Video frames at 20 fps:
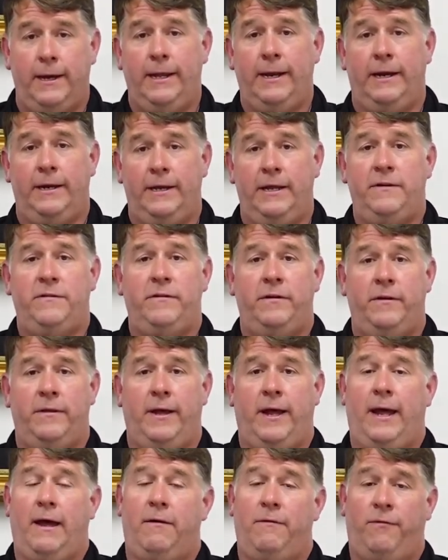In addition to
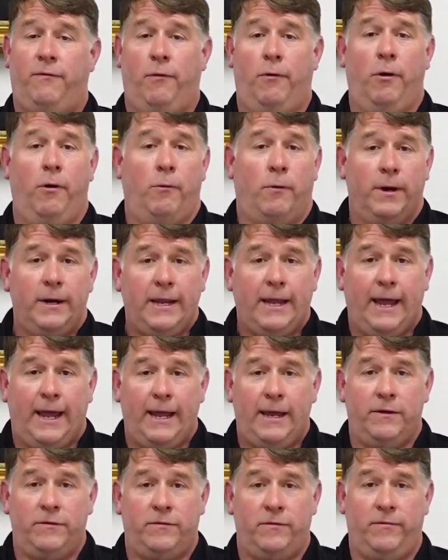that,
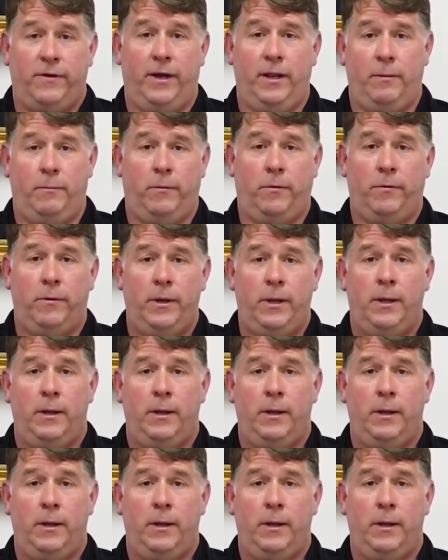401k is available.